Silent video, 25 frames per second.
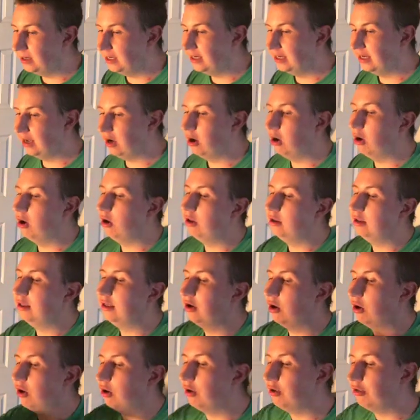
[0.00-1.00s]
All in
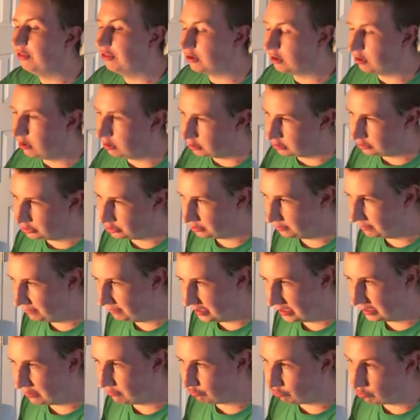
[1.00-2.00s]
all, the car should make
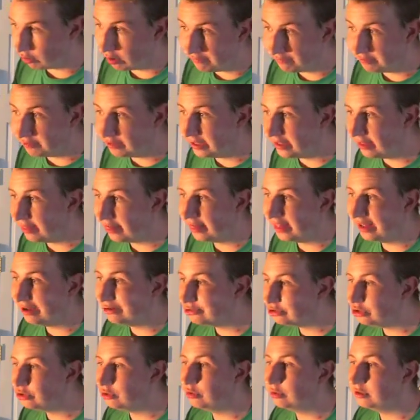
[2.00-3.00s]
roughly 1,000
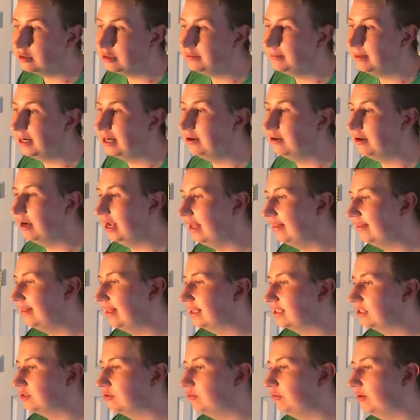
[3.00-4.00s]
horsepower, and
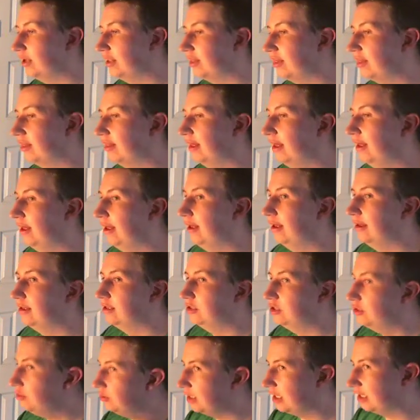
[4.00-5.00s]
that's with 2
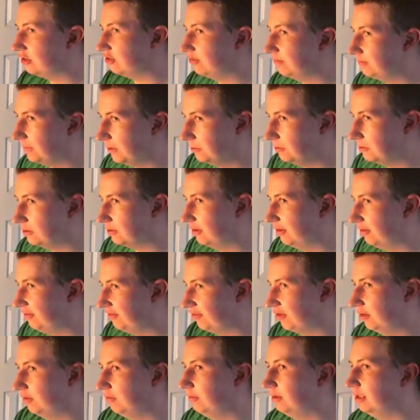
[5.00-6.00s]
electric motors on the front
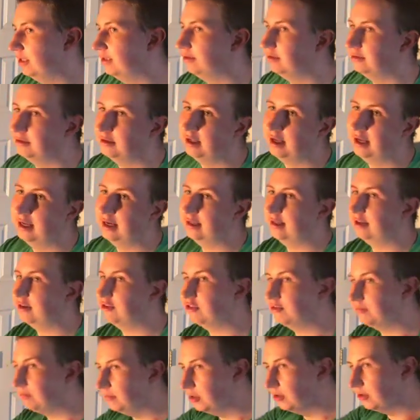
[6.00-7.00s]
wheel, an electric
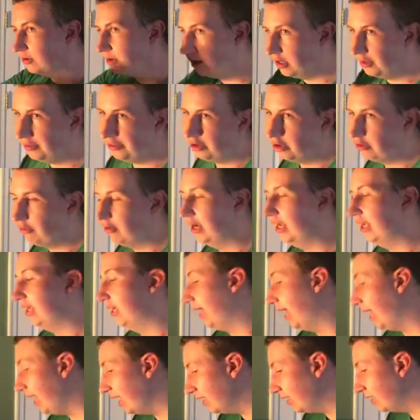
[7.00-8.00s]
motor on the crank,
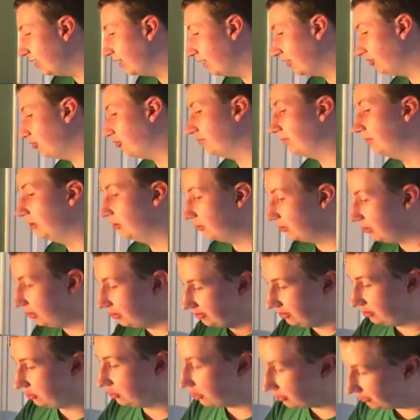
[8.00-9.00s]
and an electric motor on the
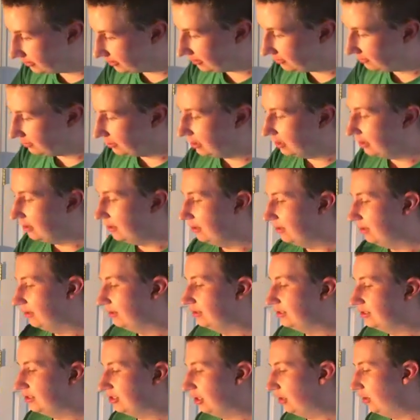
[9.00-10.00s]
turbo.
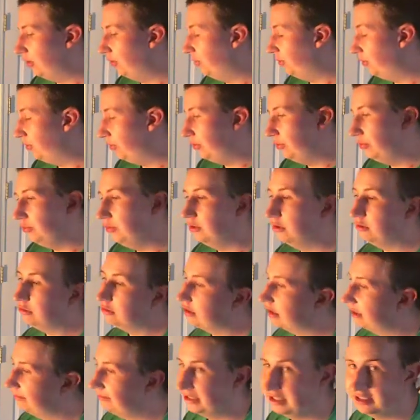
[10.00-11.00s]
So who knows how
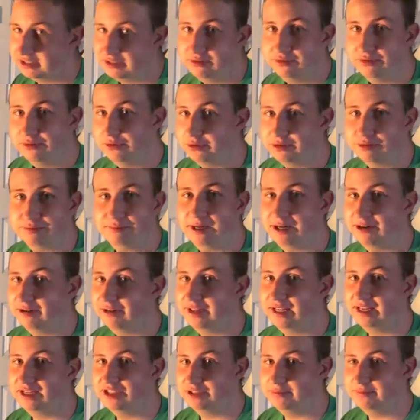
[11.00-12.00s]
much horsepower the
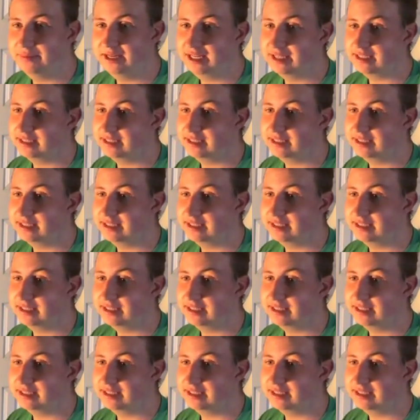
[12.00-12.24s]
engine makes.